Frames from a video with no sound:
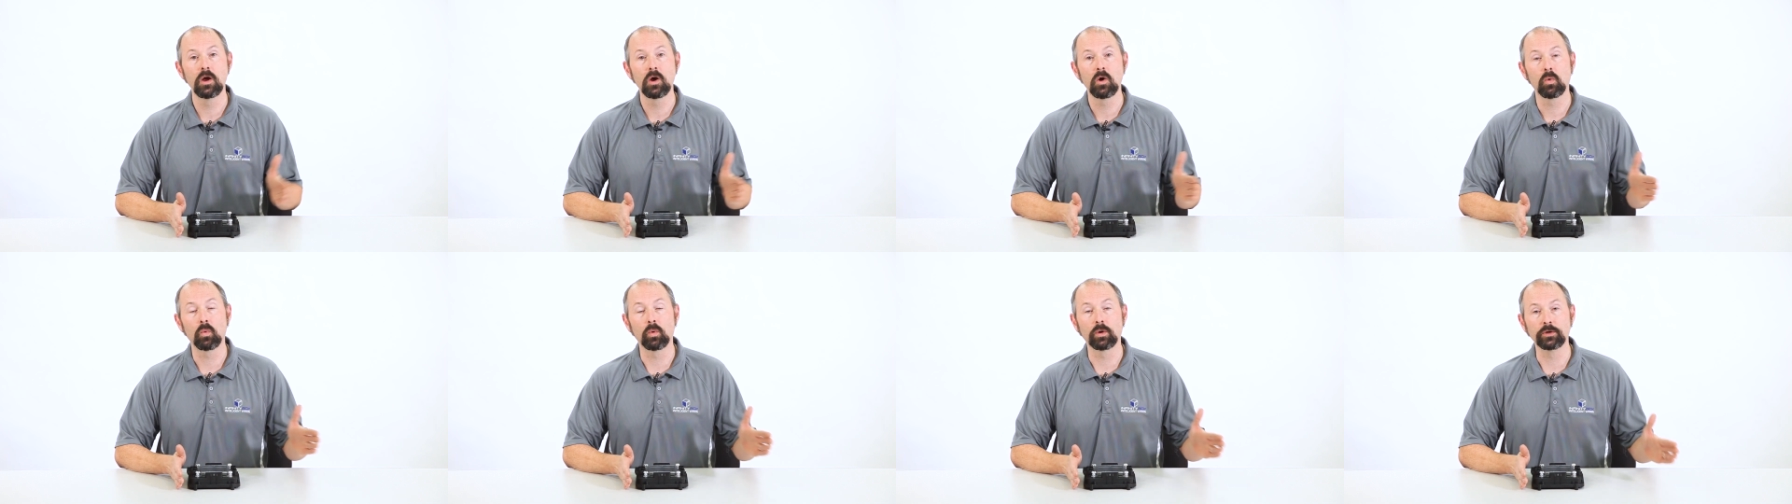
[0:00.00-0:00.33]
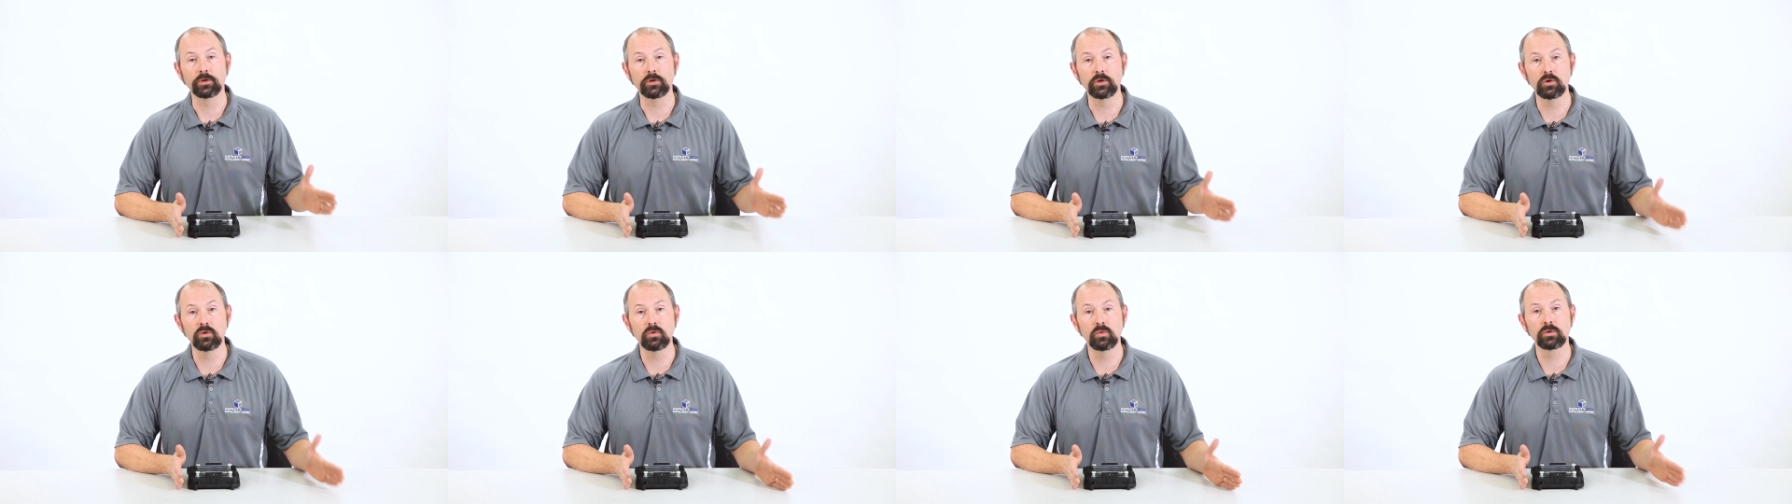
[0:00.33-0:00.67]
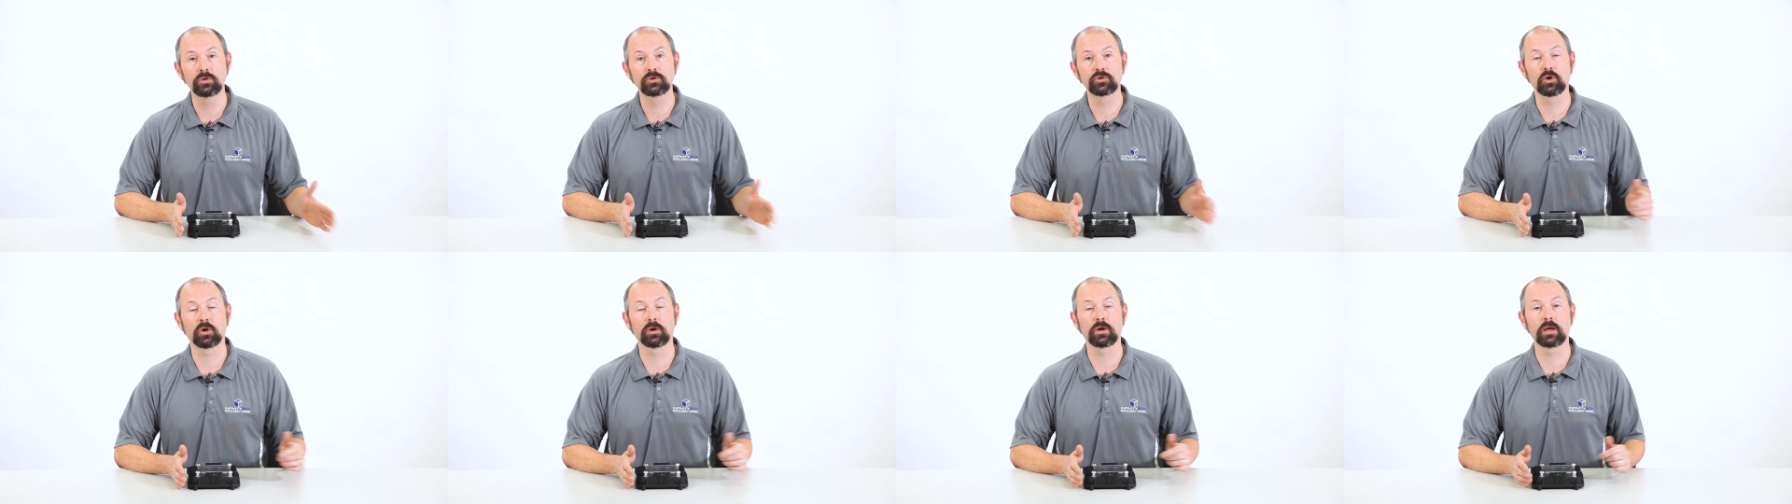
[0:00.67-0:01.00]
When you
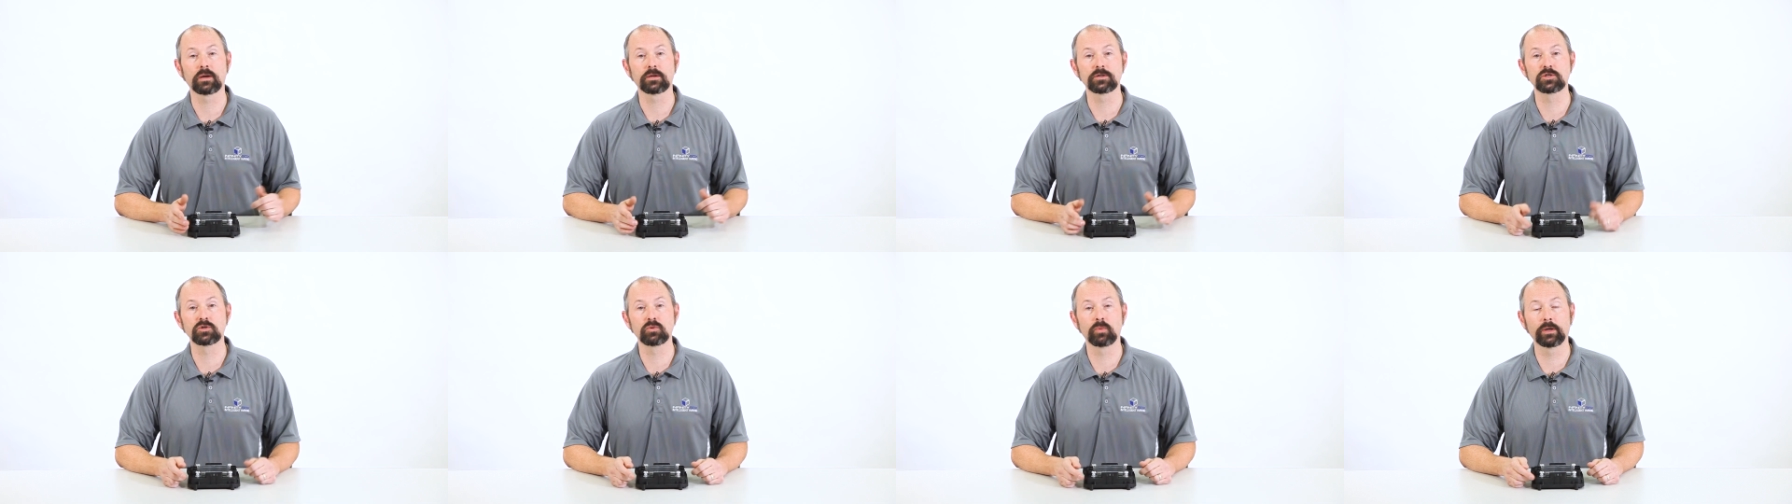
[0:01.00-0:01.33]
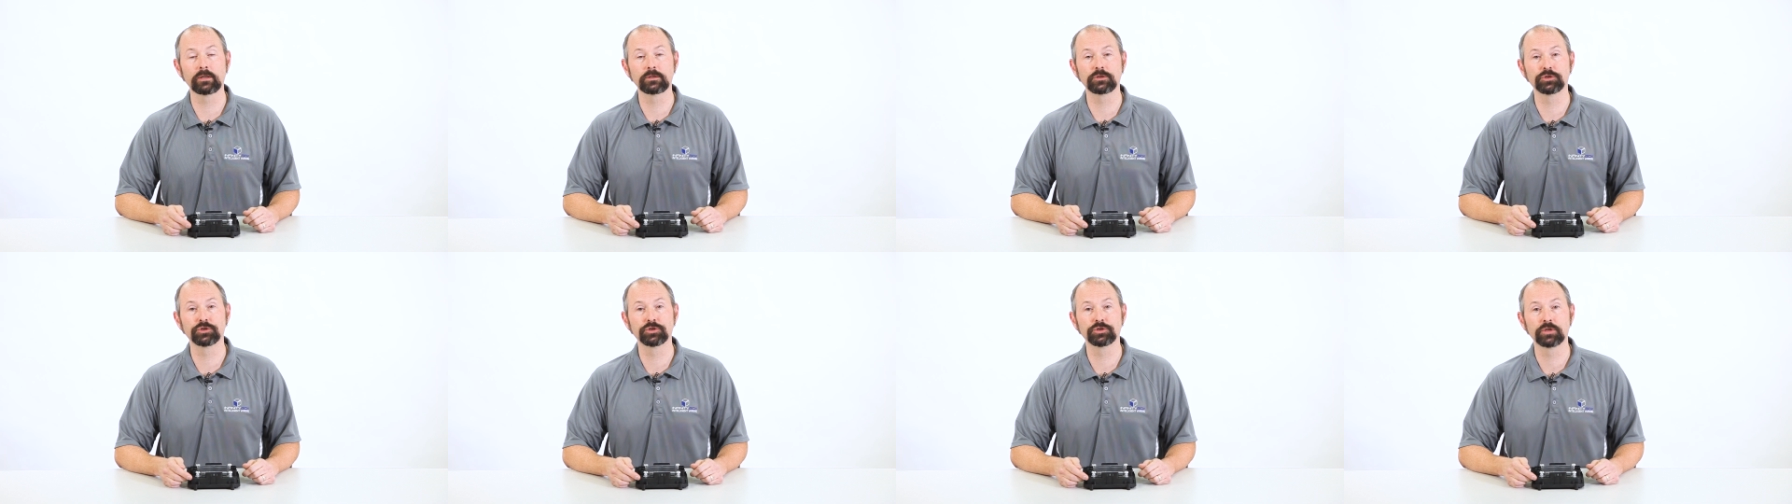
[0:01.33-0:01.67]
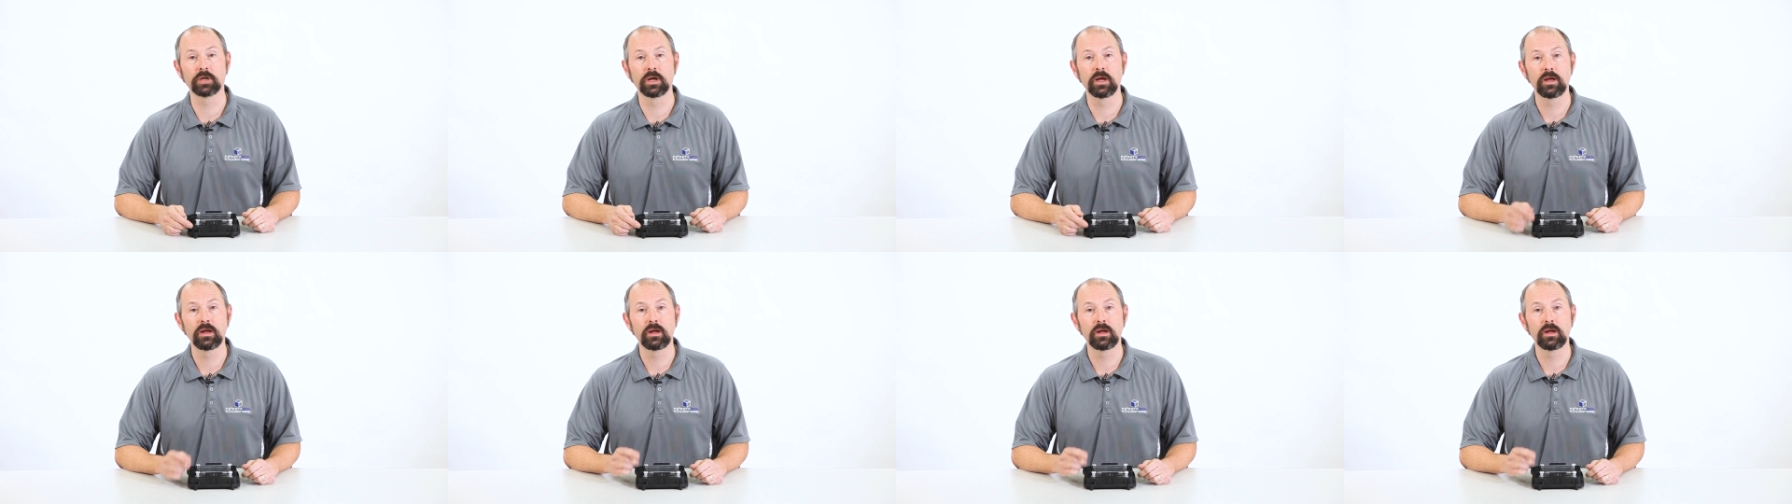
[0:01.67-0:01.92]
turn on a switch,